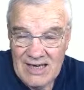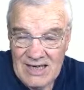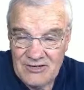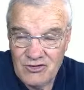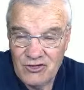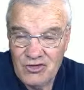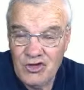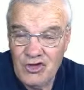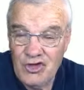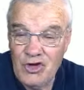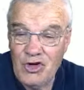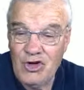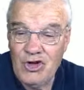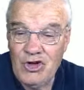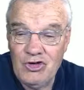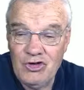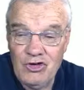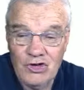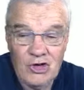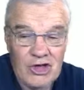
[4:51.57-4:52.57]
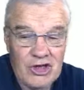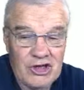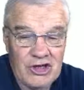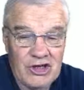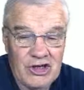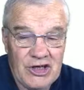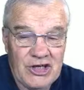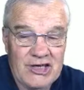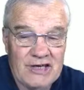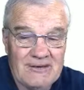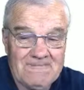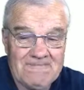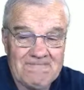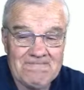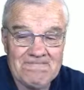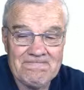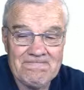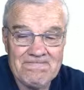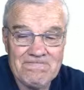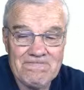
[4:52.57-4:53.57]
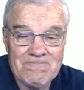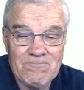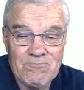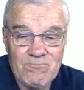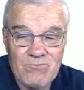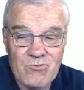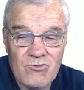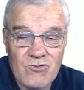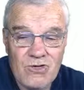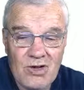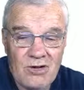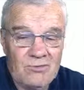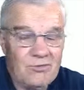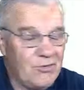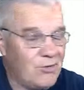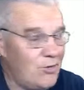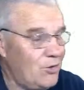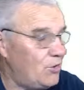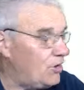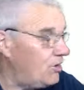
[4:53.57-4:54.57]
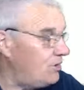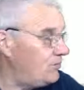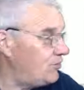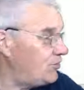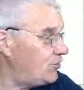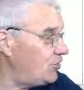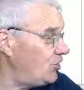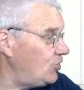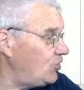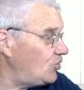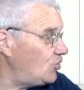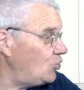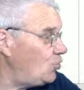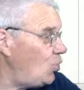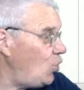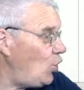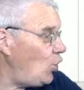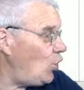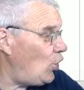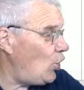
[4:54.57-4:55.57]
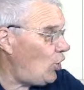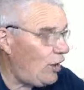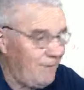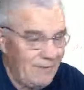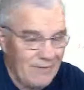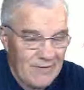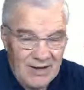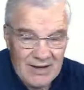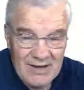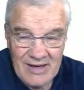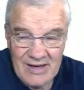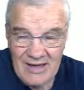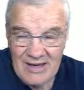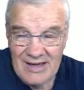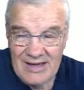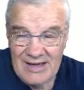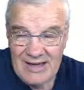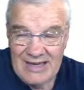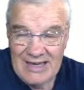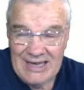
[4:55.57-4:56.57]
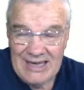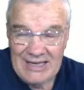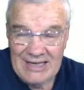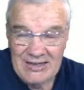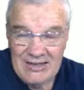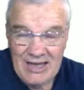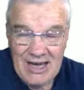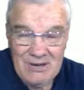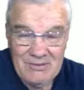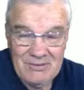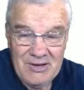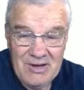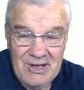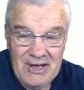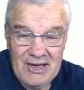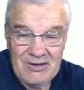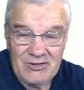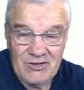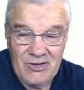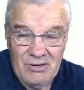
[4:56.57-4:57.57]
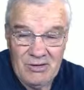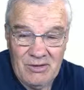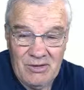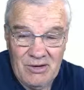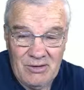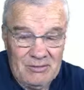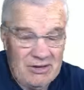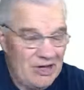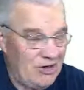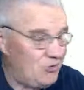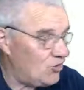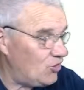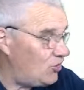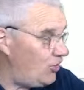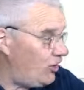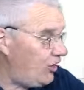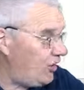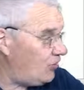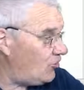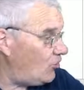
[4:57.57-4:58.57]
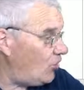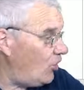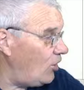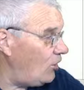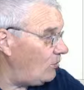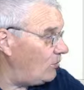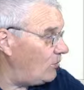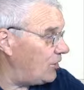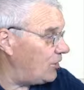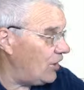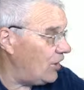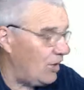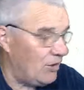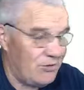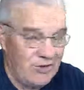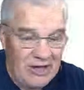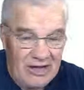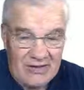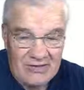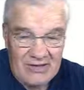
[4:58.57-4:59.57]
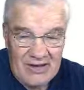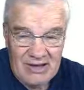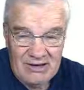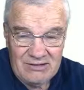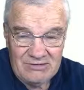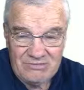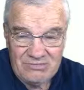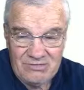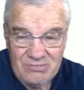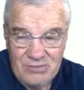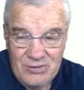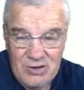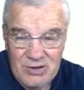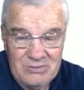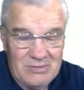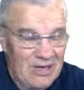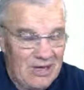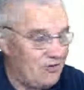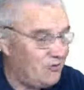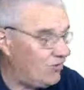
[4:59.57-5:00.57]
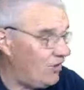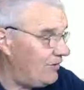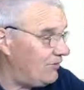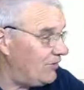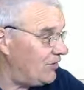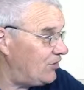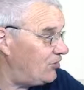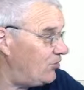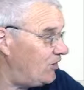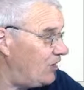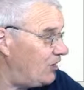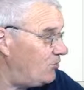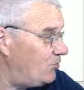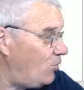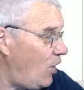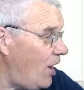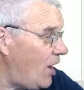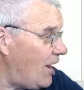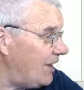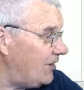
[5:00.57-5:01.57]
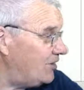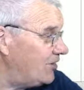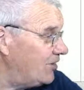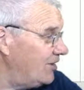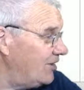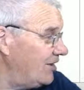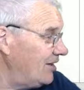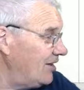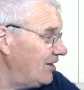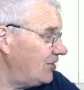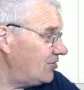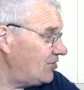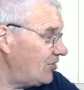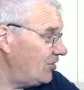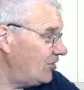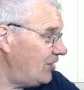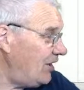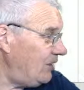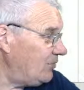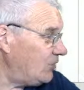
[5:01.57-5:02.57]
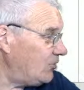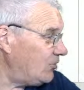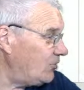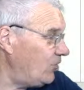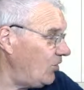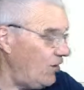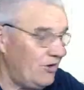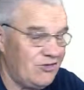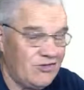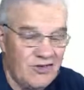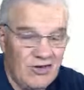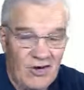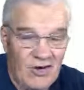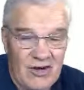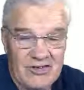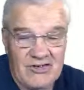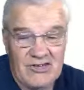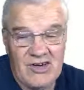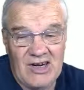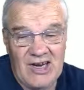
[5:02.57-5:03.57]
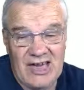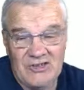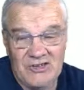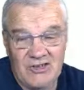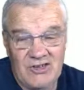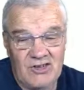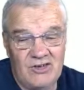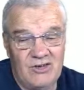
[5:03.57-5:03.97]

tea drinking proclivities were. And yeah, so I imagine next time we go there, they'll pretty much have it dead right. So that was nice. Nice lunch at the